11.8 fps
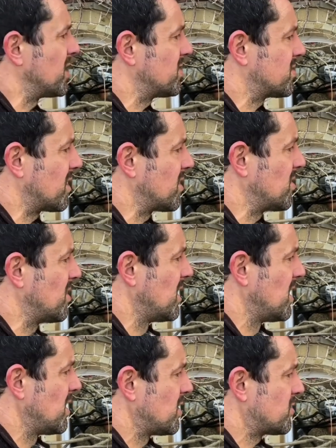So
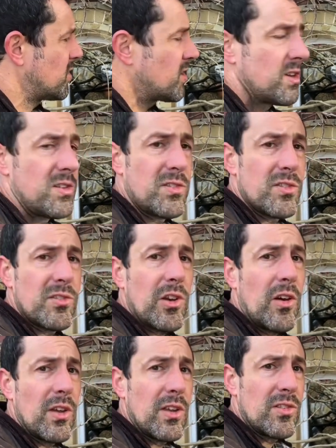try and
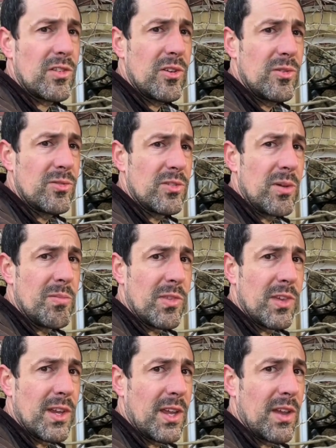tie it to
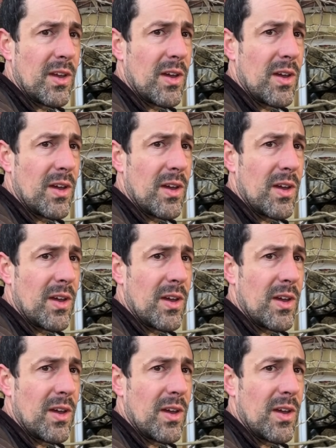something.